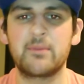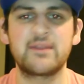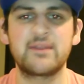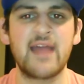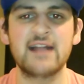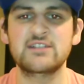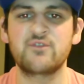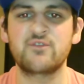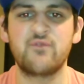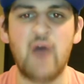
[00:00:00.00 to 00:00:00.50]
but
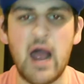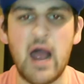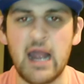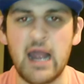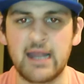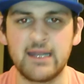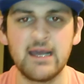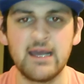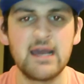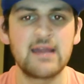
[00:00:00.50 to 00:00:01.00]
that's
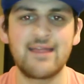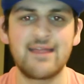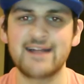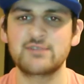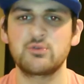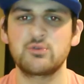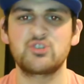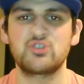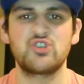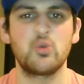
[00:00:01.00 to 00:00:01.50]
fine.
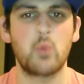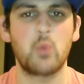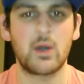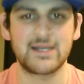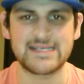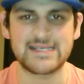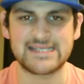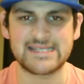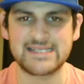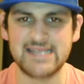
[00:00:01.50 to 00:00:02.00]
That's what you
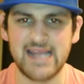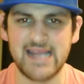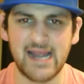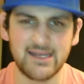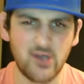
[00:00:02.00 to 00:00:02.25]
want to see.